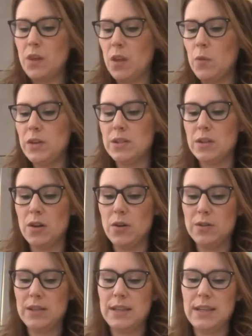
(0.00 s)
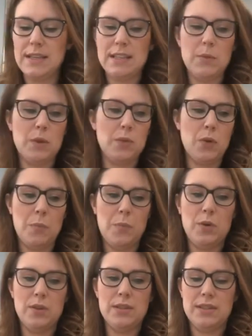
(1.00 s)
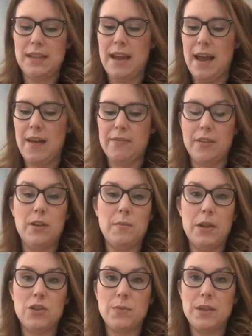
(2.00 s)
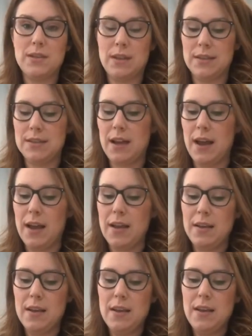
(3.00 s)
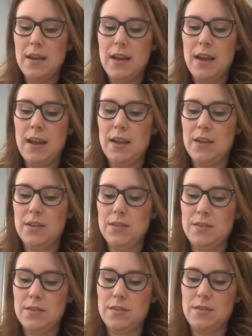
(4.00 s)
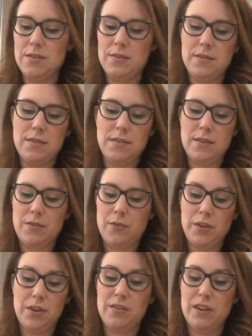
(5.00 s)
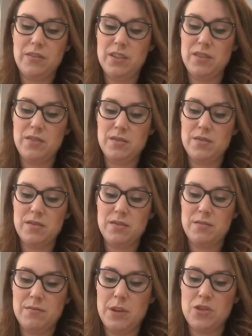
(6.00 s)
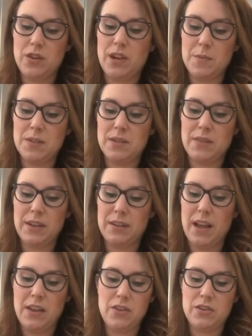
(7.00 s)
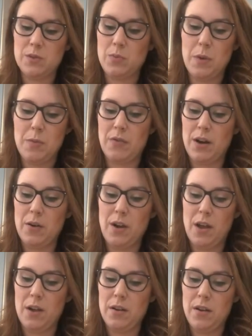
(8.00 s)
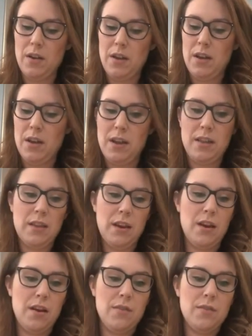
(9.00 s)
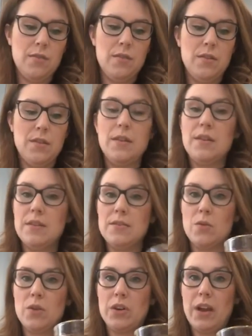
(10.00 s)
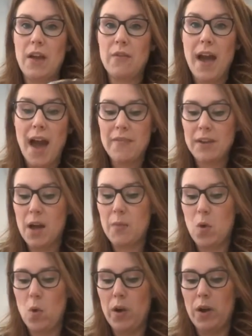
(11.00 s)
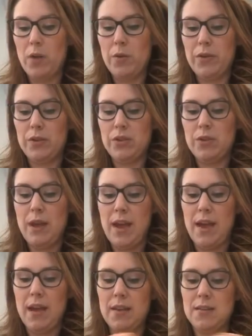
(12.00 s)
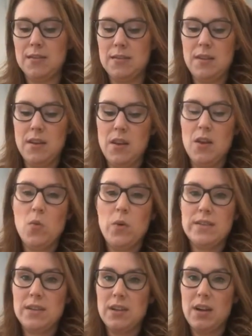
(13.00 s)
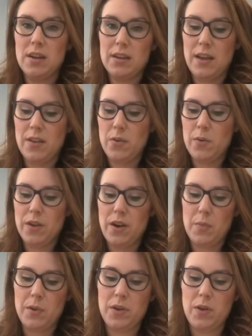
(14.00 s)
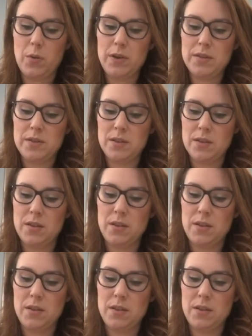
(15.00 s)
Whisk those, and the nice thing about the prep bowls is they have little measurements on the side, and therefore you don't have to use measuring cups and stuff like that. You can just prep it right ahead in there. So we're going to have half a cup of oil with our 2 eggs, whisk it all together with our Epicure whisk,